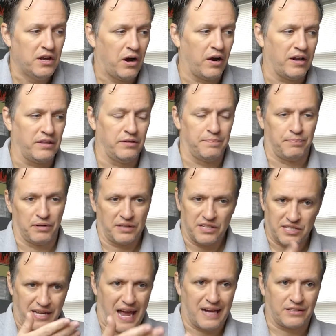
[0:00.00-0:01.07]
all right, you put
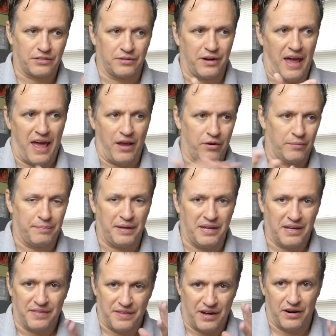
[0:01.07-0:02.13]
this actor A or
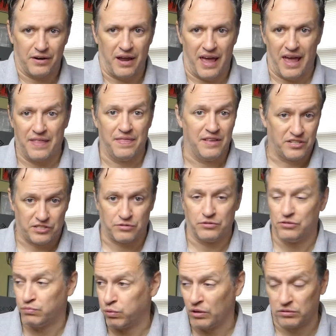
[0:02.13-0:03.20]
B in there and this
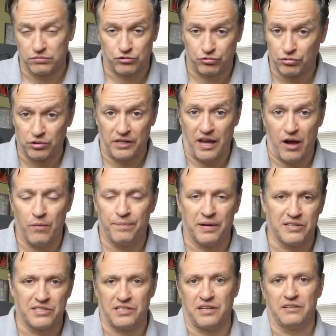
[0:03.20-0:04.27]
will truly help
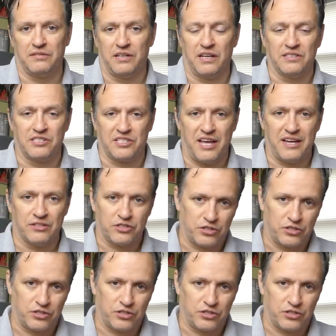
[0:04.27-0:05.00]
us in sales.